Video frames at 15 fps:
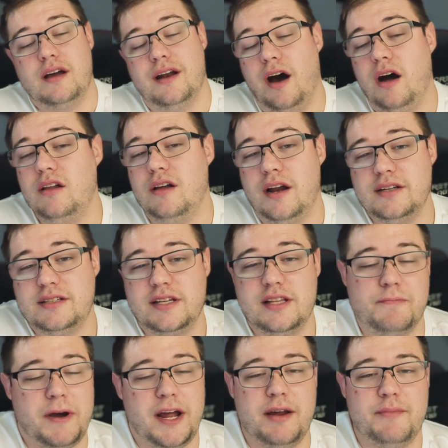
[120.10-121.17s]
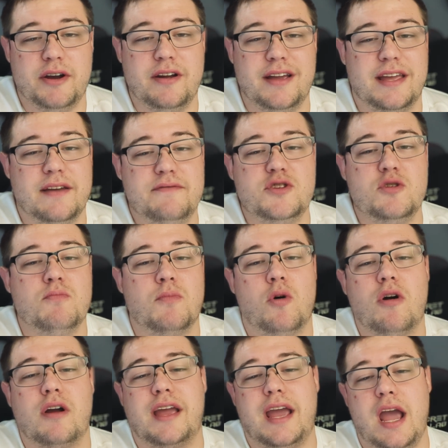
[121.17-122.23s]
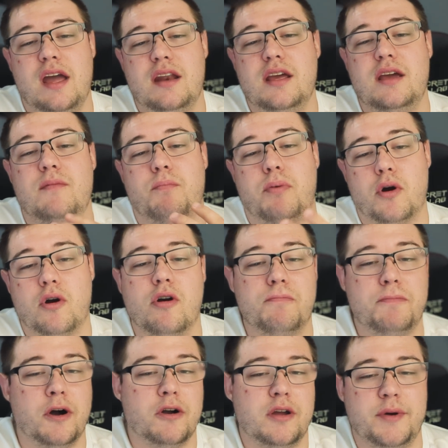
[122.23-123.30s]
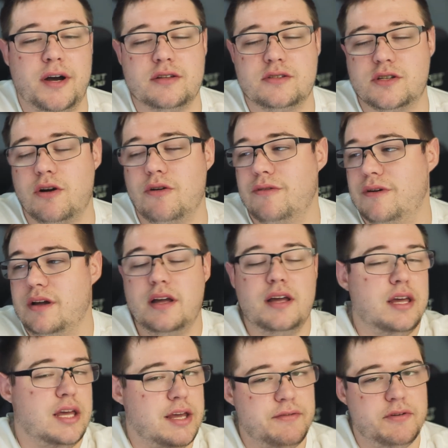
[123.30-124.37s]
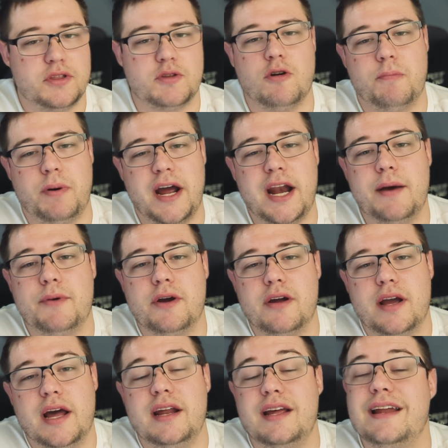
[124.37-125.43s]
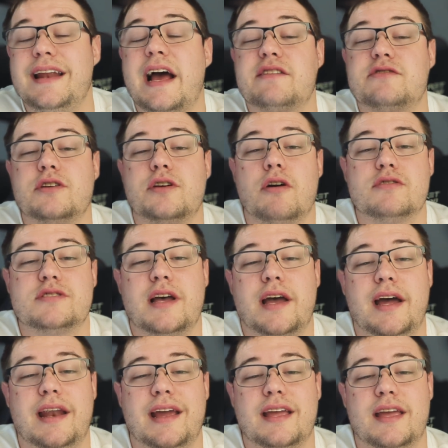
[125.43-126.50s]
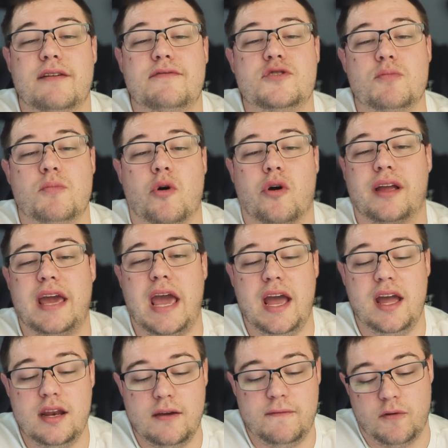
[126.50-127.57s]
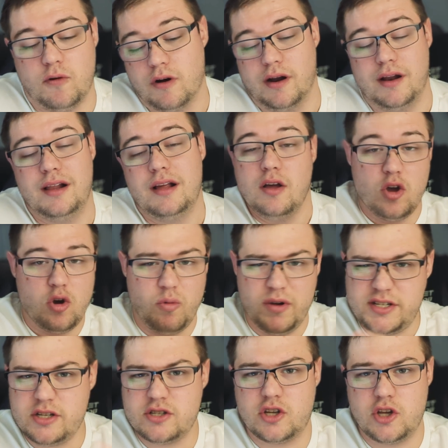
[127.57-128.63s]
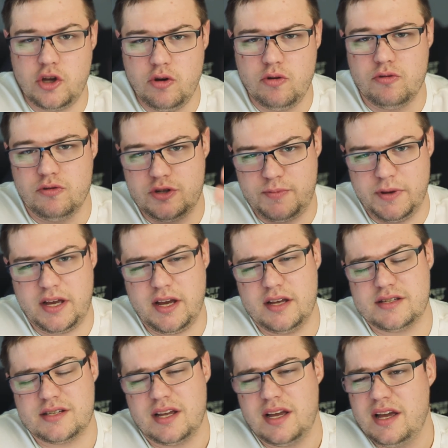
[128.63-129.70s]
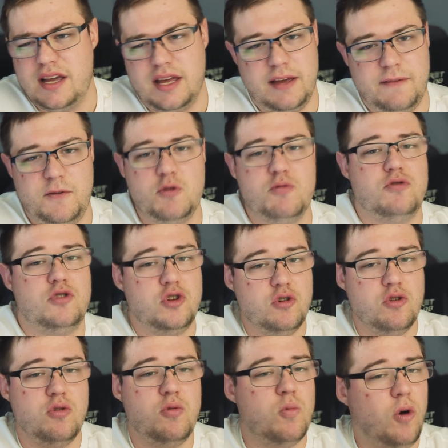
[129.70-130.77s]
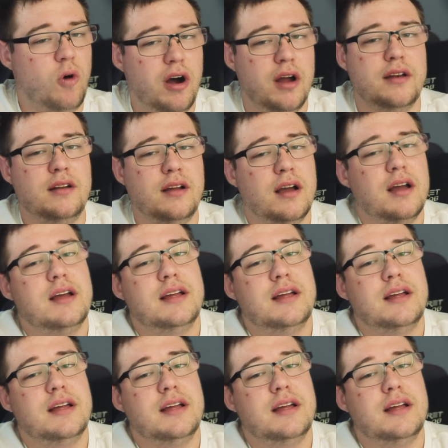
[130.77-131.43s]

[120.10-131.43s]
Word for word: In all honesty, the pinap berry gives you more candy per Pokemon, so if you throw a pinap berry at it, it actually goes ahead and gives you more candy for it, which is huge because if you do one,